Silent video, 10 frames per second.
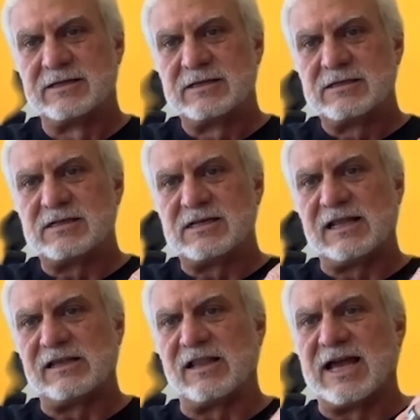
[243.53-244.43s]
daily
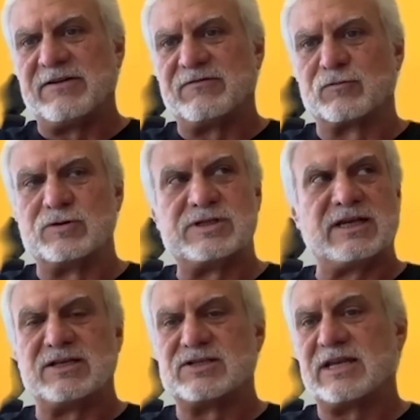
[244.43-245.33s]
life
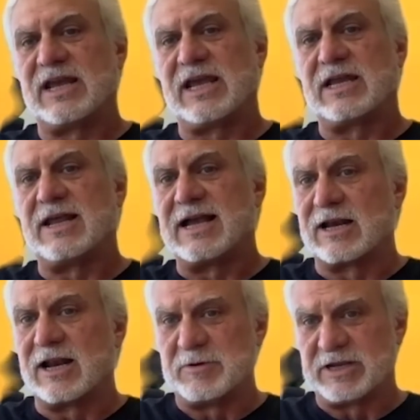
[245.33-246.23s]
routines and
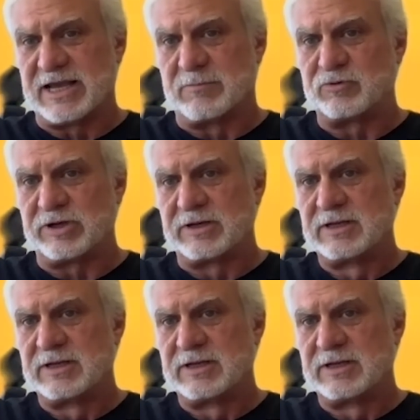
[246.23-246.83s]
economic output.